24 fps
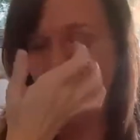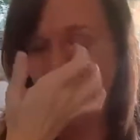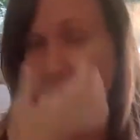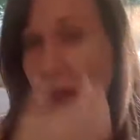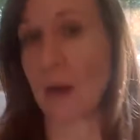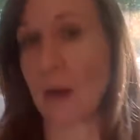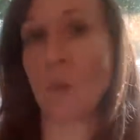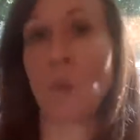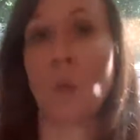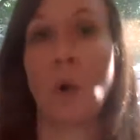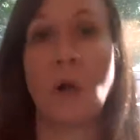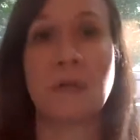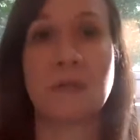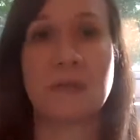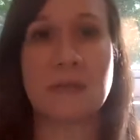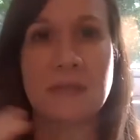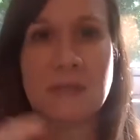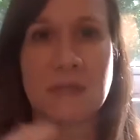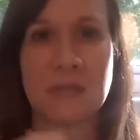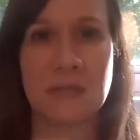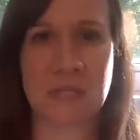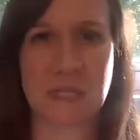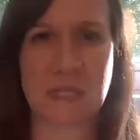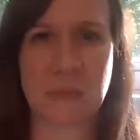And once
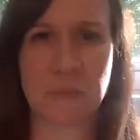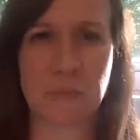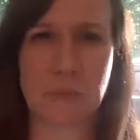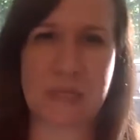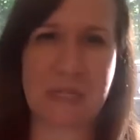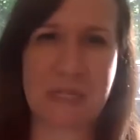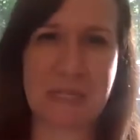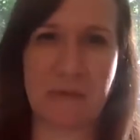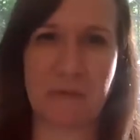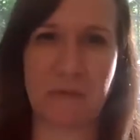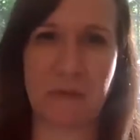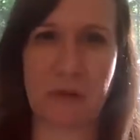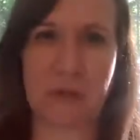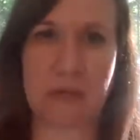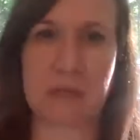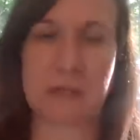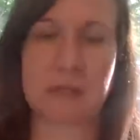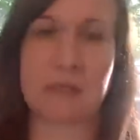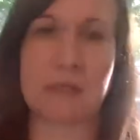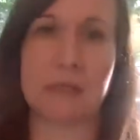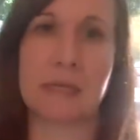it's a specific